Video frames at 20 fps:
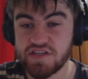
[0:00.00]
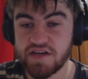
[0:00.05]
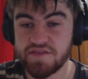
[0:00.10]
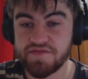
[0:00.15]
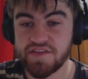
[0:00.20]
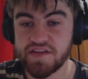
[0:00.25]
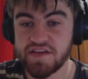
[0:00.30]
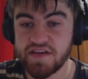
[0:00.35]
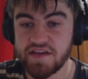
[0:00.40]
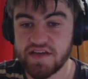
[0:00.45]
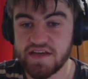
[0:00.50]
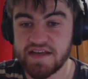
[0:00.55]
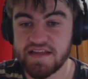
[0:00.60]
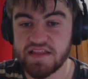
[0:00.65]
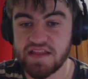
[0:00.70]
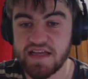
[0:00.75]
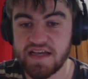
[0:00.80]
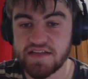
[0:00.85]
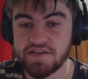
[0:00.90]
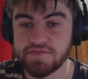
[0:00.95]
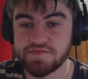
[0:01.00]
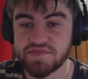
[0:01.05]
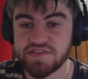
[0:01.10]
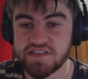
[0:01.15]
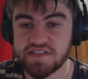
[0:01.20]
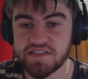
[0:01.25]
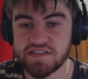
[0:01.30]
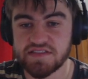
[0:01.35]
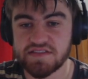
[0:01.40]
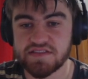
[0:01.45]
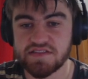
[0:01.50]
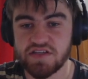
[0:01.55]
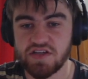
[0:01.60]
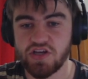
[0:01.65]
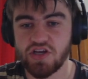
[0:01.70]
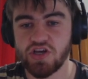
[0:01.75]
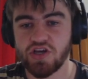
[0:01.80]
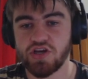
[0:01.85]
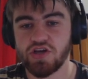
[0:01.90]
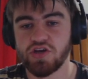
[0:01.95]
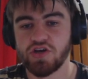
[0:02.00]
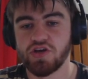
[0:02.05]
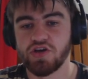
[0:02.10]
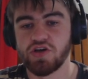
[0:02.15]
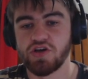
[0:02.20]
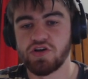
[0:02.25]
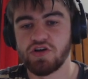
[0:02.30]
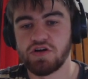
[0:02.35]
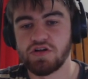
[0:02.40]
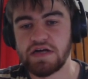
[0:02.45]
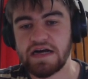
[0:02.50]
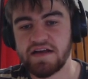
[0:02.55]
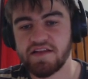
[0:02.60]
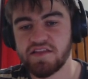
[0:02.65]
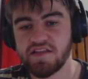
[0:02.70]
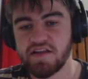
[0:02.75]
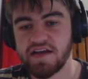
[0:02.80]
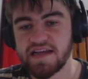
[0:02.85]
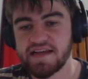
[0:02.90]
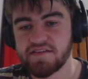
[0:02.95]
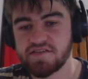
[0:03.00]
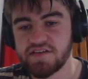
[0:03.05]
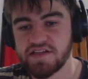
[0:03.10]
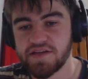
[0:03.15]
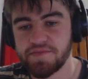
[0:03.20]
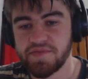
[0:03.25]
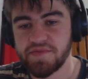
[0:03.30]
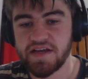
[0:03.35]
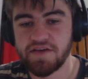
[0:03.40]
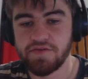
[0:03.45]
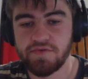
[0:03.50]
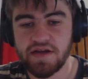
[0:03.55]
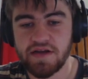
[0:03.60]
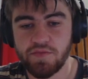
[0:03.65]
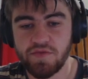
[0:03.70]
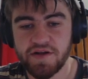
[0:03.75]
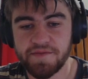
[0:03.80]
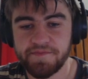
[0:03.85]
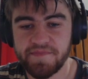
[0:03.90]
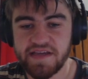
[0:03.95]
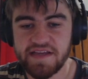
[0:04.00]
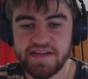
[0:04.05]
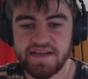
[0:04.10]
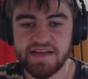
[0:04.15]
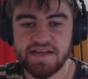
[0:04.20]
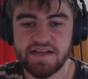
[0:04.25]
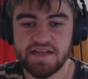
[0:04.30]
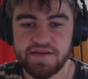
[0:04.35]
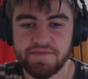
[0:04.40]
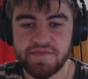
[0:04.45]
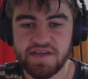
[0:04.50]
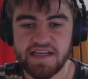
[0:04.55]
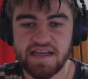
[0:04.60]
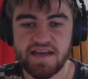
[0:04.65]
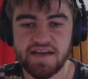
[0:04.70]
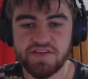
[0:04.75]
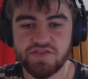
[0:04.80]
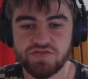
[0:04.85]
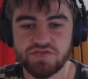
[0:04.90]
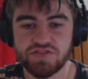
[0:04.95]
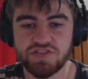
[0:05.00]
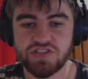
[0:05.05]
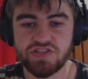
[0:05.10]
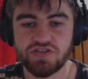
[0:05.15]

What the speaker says: off the year, and Laddams is unlikely to play round one, meaning McAndrews